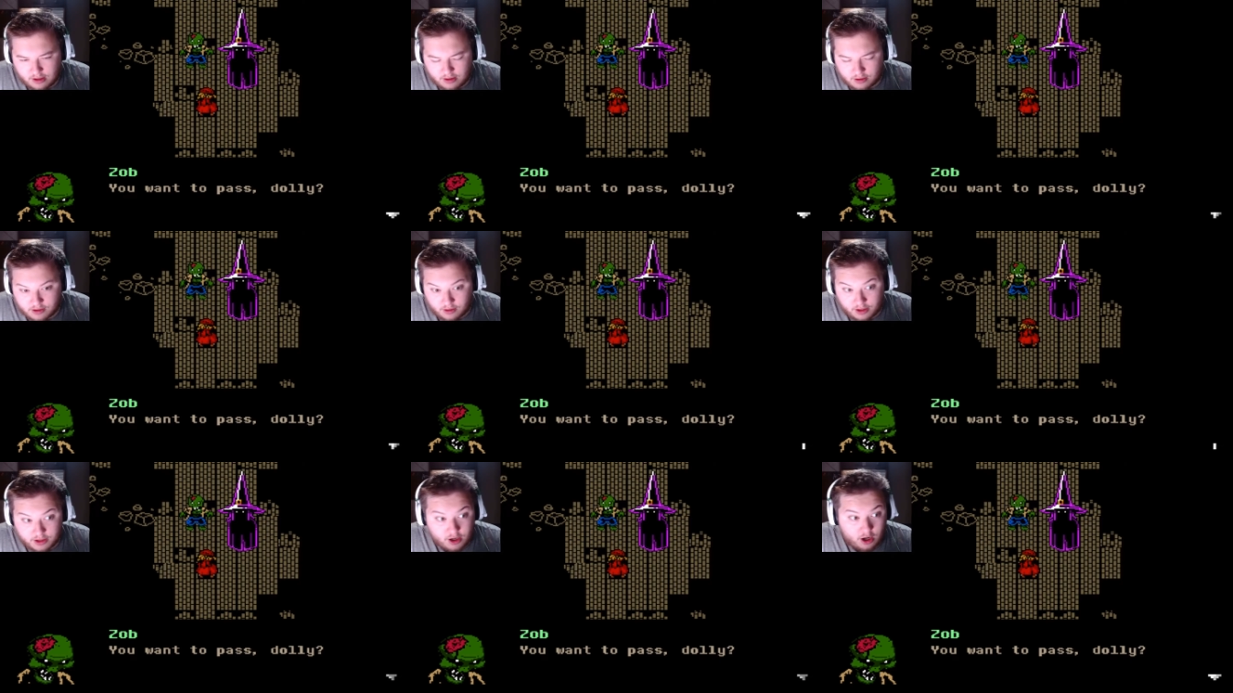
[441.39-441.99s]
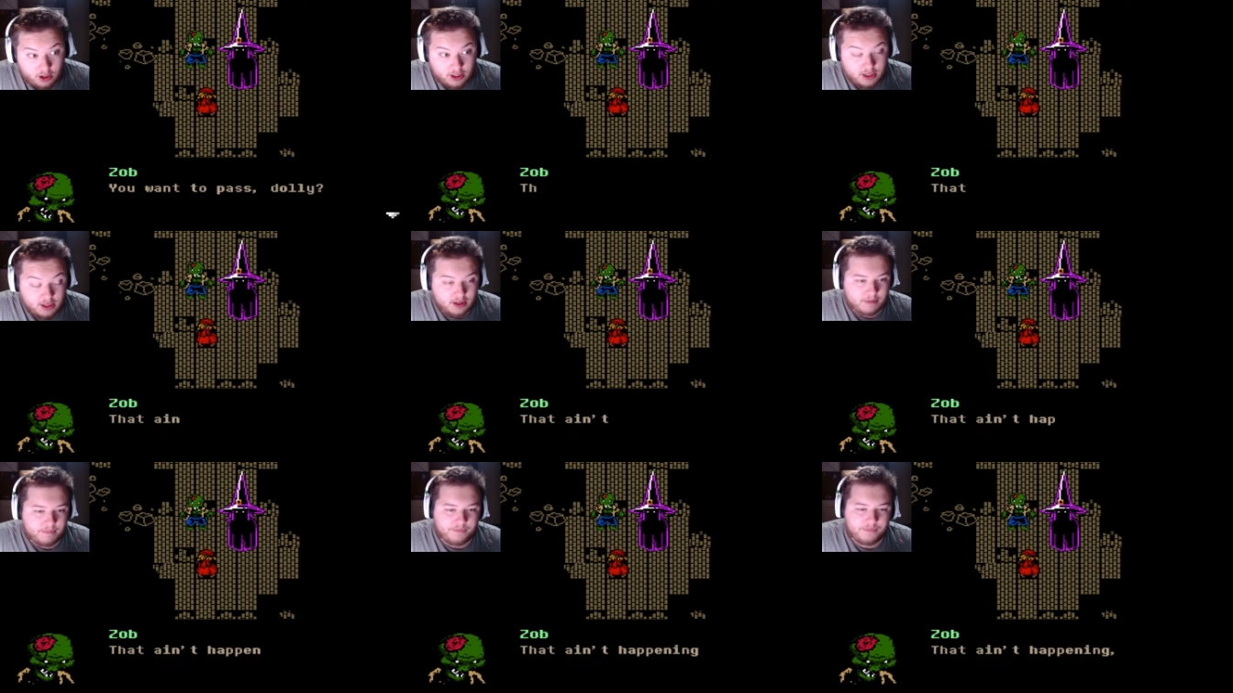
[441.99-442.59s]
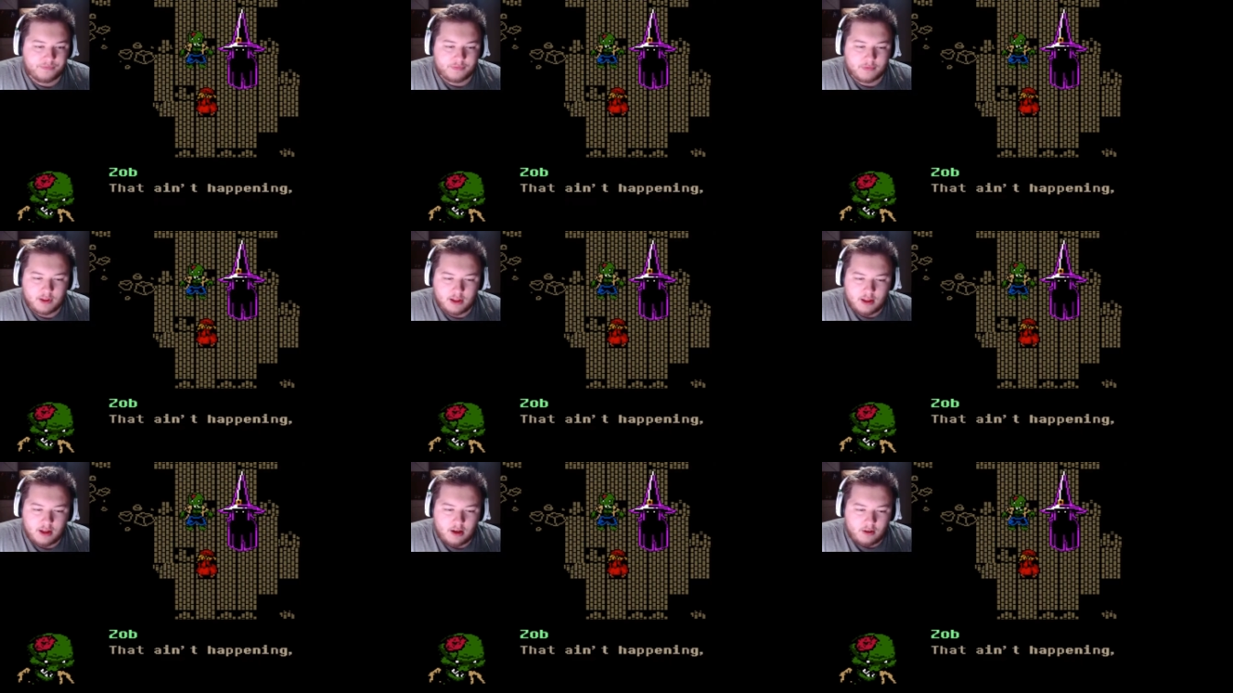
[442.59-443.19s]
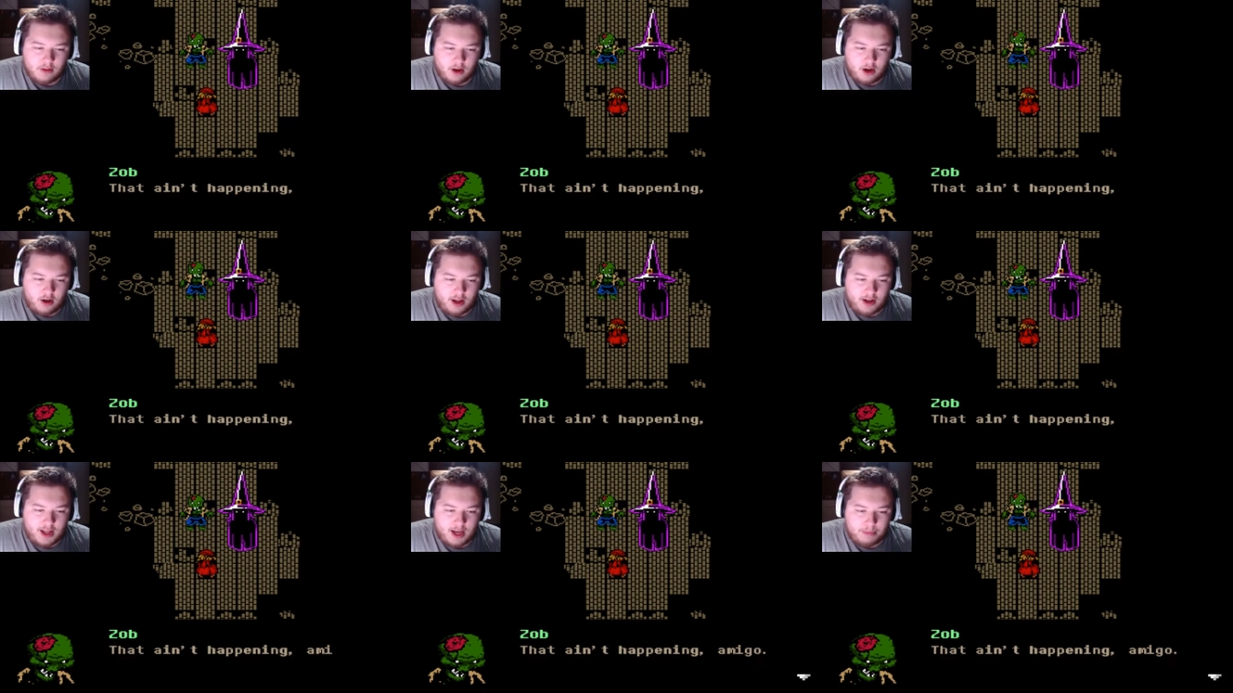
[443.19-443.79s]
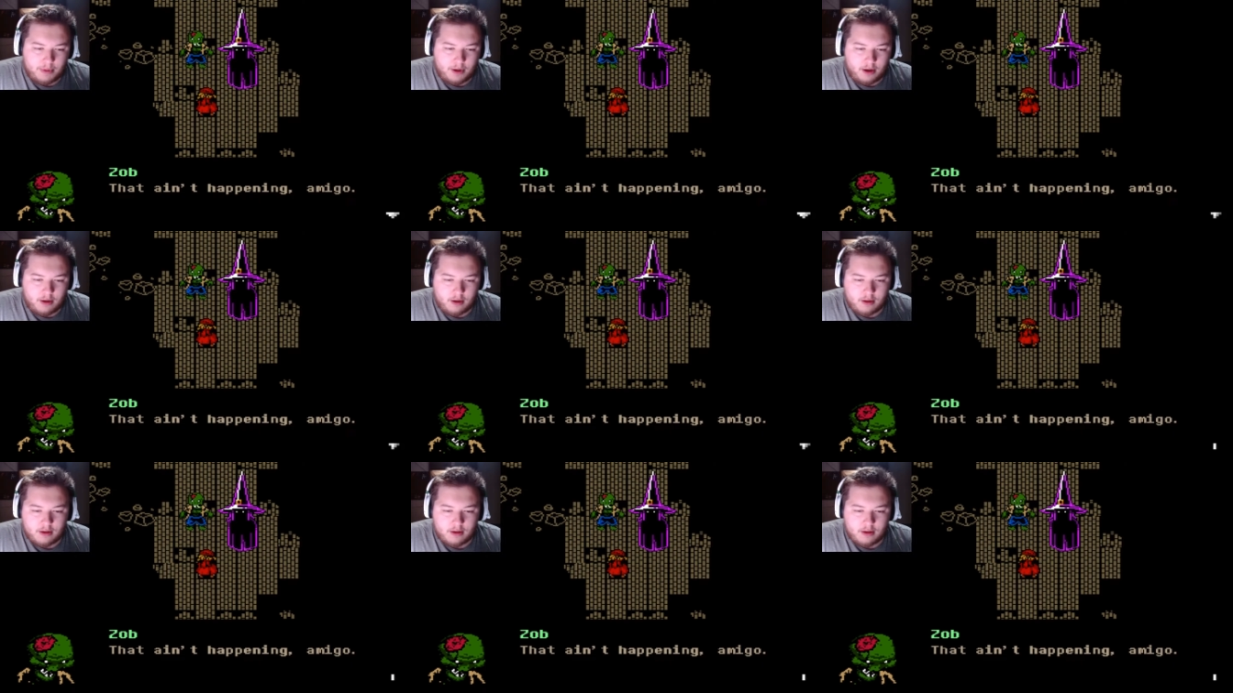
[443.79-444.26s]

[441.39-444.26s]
Sorry, Dolly? That ain't happening.